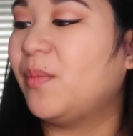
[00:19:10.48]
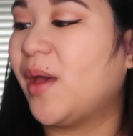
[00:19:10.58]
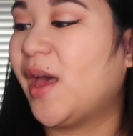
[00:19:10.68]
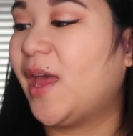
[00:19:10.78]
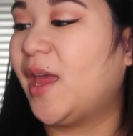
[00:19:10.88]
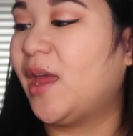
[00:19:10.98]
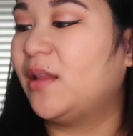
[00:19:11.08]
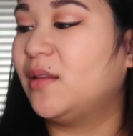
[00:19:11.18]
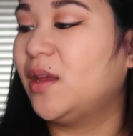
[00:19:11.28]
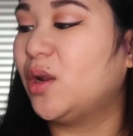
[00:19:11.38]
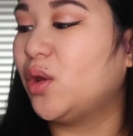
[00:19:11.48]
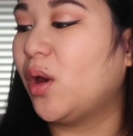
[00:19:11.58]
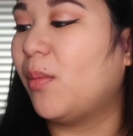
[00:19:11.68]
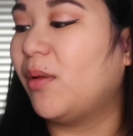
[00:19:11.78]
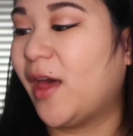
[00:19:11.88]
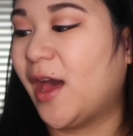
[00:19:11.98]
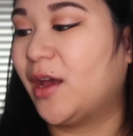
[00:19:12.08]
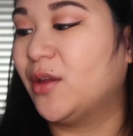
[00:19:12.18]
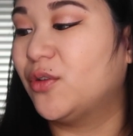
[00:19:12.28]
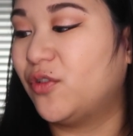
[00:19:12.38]
my little black
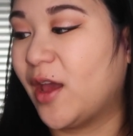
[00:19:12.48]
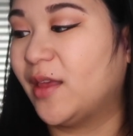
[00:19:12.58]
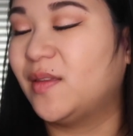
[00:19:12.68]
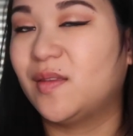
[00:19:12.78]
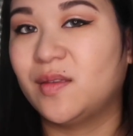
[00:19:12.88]
dress